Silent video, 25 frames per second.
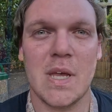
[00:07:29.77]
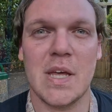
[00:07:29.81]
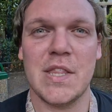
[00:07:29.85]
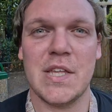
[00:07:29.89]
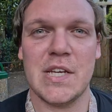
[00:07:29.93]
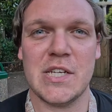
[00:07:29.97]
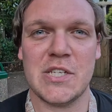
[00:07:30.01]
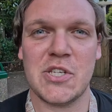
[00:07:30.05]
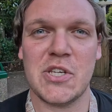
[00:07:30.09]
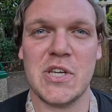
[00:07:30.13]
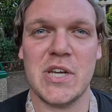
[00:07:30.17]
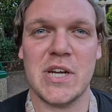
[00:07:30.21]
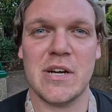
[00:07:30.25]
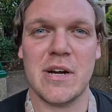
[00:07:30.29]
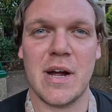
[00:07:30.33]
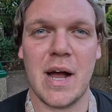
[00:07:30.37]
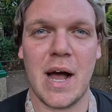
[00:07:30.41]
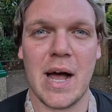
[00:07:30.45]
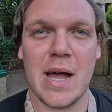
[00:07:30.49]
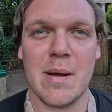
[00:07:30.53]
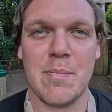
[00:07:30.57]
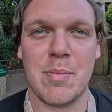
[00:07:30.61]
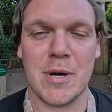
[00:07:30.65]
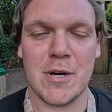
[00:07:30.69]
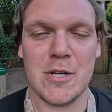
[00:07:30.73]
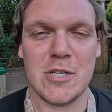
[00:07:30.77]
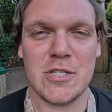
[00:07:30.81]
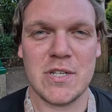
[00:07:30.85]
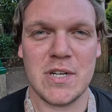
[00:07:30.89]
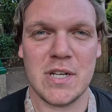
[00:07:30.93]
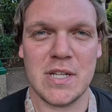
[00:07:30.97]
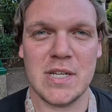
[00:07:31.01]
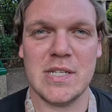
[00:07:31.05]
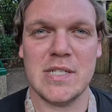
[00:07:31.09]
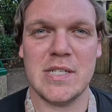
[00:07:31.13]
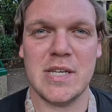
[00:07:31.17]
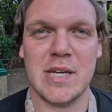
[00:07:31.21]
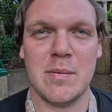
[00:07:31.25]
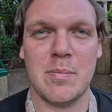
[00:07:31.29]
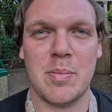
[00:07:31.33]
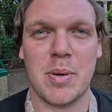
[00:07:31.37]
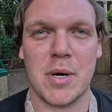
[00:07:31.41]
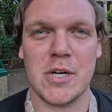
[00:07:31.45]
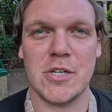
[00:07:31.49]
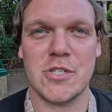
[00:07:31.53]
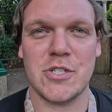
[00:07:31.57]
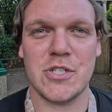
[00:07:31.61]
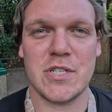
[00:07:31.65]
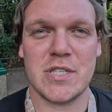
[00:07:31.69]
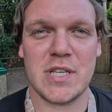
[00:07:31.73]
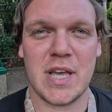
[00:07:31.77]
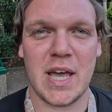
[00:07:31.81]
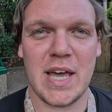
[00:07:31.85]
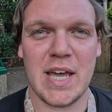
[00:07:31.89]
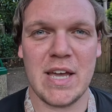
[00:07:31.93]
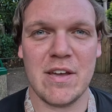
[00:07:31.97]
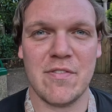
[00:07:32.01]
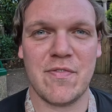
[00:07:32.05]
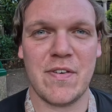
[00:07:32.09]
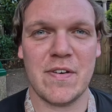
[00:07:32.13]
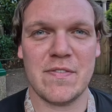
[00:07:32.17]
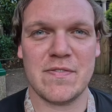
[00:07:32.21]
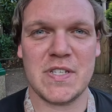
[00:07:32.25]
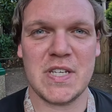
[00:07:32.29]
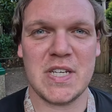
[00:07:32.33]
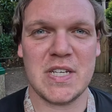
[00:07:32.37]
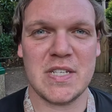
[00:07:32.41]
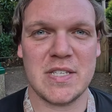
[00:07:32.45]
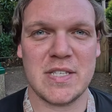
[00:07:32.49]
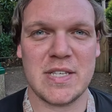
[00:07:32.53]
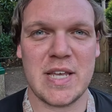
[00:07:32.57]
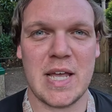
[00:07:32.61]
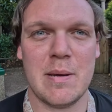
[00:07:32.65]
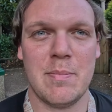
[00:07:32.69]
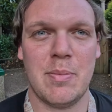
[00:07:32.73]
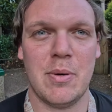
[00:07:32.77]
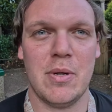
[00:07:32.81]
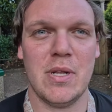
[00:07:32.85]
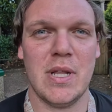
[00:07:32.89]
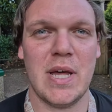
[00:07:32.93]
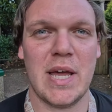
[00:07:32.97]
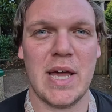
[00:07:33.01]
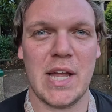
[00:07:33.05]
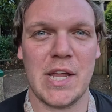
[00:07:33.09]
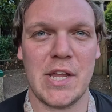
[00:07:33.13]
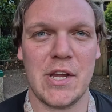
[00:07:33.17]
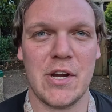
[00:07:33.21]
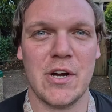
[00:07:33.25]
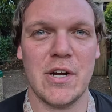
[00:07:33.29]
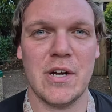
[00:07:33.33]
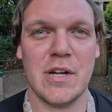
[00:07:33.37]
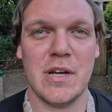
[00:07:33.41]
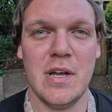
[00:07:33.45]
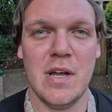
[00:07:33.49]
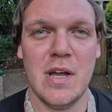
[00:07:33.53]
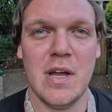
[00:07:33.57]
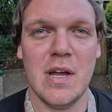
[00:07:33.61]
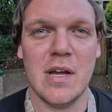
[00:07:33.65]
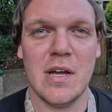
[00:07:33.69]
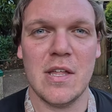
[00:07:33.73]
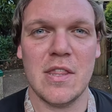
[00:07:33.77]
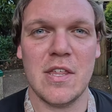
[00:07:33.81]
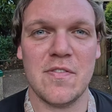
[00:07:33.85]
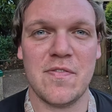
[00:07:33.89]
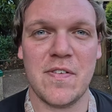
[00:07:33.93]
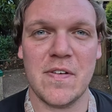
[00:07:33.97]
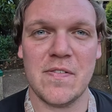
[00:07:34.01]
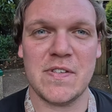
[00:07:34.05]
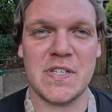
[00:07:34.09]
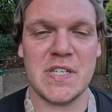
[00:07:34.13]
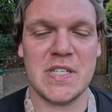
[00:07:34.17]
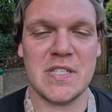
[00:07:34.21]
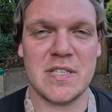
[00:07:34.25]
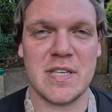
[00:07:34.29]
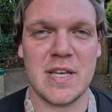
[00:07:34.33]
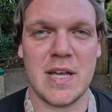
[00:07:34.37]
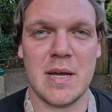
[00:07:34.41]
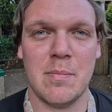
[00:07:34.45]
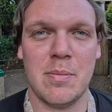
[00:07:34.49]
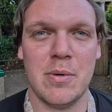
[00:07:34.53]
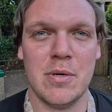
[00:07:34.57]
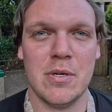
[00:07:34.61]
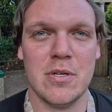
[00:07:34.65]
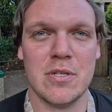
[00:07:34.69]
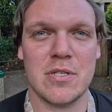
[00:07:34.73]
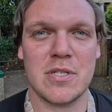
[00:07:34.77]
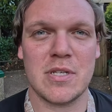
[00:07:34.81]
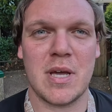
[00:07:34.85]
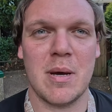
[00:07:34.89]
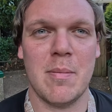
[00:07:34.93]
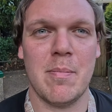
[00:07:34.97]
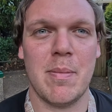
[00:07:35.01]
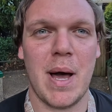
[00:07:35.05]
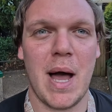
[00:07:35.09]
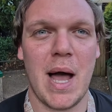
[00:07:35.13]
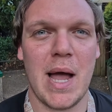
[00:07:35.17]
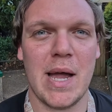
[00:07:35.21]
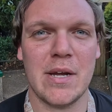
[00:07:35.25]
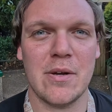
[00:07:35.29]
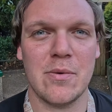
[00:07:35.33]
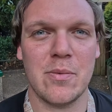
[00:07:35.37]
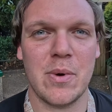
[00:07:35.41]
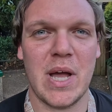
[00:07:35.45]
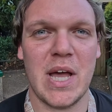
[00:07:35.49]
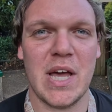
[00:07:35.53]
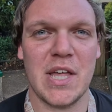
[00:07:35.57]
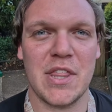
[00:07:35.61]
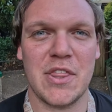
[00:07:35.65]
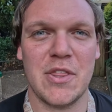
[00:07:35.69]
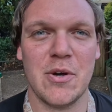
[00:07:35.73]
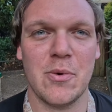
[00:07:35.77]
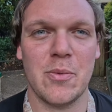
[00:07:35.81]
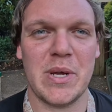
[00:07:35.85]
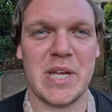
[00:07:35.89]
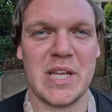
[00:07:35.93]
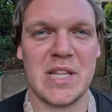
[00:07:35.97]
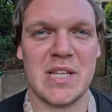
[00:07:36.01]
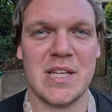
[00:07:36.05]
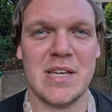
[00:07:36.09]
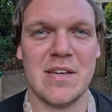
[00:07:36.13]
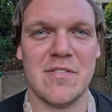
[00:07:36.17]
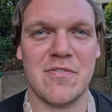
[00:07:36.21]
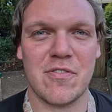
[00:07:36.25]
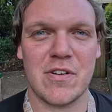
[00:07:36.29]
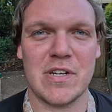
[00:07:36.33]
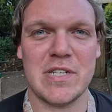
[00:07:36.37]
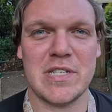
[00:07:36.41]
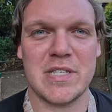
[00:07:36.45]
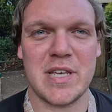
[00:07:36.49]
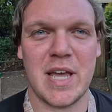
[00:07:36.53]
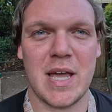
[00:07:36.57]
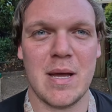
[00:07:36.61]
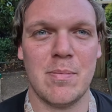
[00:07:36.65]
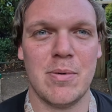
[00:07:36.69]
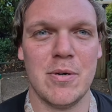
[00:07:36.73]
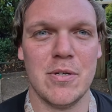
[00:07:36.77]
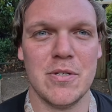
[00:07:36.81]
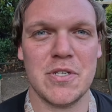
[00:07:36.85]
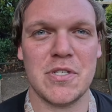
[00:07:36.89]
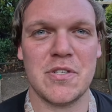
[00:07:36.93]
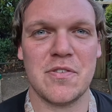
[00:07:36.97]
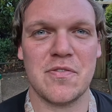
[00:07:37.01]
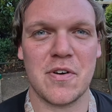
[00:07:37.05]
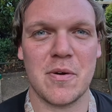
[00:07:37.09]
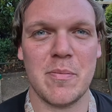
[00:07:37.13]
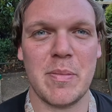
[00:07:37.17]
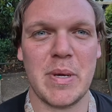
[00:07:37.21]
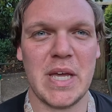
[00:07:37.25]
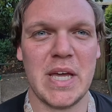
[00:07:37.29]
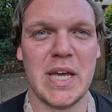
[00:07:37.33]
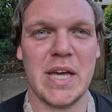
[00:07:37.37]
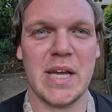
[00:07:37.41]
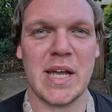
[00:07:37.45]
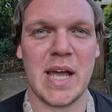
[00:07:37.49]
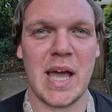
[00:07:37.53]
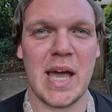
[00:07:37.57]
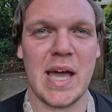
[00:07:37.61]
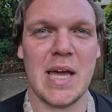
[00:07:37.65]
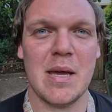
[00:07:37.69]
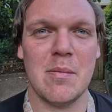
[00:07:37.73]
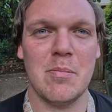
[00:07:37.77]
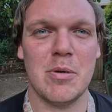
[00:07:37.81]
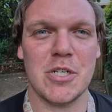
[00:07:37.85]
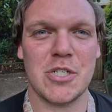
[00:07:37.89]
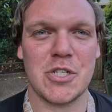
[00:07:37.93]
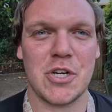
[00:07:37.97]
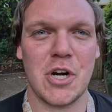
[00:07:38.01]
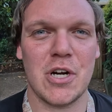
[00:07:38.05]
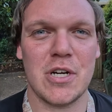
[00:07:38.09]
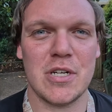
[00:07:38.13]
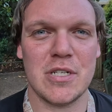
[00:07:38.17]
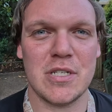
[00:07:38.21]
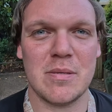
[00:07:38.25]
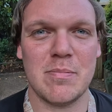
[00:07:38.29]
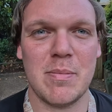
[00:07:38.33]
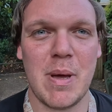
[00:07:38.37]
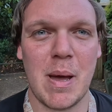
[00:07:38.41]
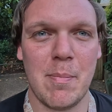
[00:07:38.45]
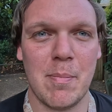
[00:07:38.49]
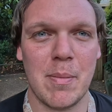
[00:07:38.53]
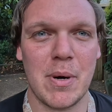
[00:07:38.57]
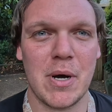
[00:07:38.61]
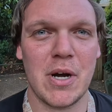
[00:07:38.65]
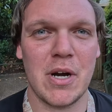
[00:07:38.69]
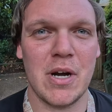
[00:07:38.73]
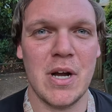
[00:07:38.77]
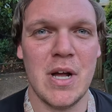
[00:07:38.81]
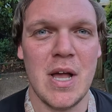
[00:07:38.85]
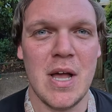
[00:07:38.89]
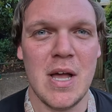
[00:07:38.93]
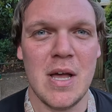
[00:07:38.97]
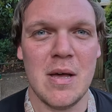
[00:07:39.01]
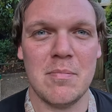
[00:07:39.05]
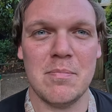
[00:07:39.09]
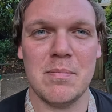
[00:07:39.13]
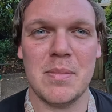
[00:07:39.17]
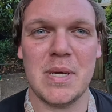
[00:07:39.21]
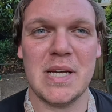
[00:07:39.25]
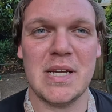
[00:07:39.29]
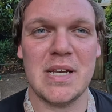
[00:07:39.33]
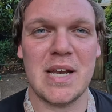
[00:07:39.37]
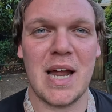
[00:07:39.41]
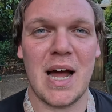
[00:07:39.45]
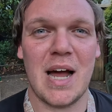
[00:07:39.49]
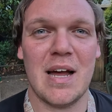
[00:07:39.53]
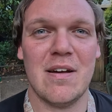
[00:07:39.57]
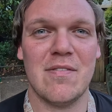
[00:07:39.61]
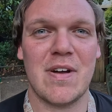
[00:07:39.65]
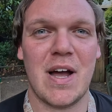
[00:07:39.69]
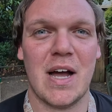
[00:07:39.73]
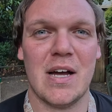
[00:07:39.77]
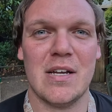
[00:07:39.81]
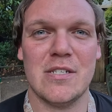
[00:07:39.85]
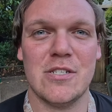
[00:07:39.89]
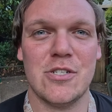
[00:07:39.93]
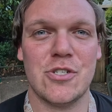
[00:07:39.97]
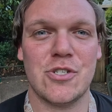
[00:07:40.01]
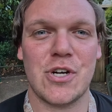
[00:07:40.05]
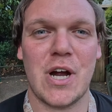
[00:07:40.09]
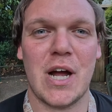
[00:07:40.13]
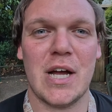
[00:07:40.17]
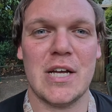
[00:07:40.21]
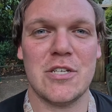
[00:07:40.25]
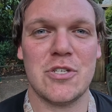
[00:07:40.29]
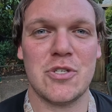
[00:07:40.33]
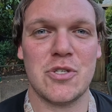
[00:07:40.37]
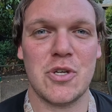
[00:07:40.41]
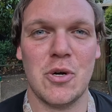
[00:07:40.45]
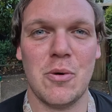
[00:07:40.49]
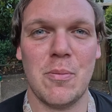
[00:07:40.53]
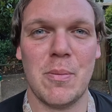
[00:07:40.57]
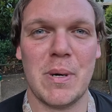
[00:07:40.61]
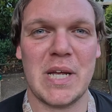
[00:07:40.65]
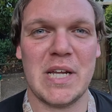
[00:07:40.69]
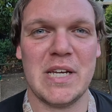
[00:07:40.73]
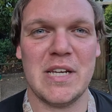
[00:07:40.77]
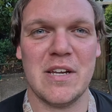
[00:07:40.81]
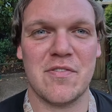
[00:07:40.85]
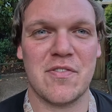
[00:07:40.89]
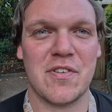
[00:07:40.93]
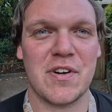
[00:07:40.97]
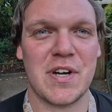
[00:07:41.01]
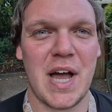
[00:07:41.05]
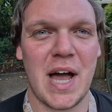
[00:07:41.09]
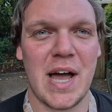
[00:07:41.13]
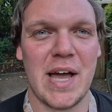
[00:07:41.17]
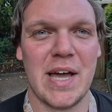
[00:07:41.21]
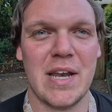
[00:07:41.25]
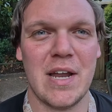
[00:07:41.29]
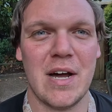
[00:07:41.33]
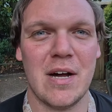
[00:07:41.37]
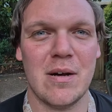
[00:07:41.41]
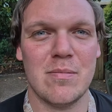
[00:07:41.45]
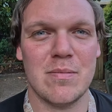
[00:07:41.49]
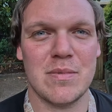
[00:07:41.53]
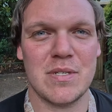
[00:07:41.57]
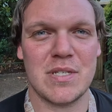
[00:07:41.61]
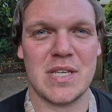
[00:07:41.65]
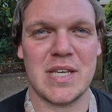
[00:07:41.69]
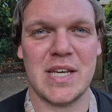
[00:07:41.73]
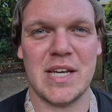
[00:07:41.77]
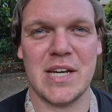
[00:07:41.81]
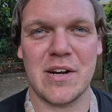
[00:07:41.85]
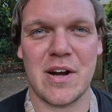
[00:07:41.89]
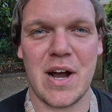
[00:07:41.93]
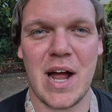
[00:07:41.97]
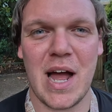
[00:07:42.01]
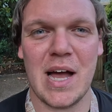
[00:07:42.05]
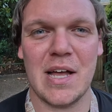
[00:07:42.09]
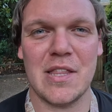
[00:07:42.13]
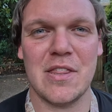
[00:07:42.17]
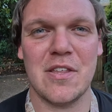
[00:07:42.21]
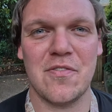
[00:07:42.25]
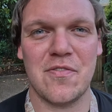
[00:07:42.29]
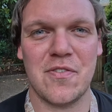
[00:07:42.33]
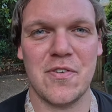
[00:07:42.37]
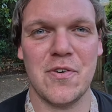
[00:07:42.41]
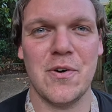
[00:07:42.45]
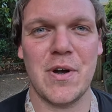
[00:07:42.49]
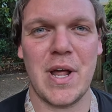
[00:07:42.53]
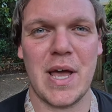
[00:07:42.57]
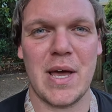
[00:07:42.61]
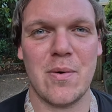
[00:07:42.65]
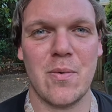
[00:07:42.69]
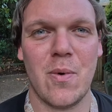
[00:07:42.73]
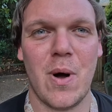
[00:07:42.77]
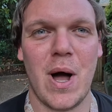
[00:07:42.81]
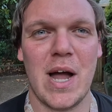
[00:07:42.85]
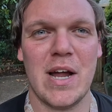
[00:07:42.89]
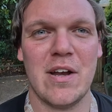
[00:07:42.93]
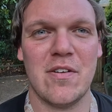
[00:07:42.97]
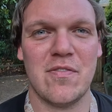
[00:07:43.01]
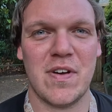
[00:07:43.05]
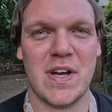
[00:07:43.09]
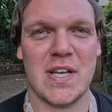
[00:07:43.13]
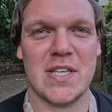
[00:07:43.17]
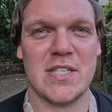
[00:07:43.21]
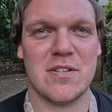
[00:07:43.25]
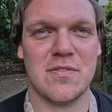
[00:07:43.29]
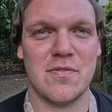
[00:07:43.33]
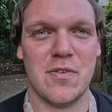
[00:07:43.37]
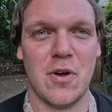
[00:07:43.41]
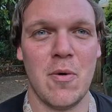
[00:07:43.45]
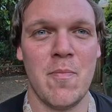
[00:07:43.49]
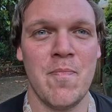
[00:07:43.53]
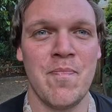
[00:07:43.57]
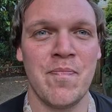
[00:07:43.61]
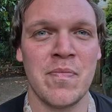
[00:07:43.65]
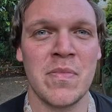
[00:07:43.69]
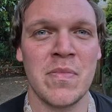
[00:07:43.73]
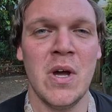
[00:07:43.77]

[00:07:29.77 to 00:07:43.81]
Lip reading: This year, I personally did purchase a 15 sample lanyard. The 15 samples combined with the weekly free samples for being a Busch Gardens member mean I've gotten to try so many different items here at the Food and Wine Festival.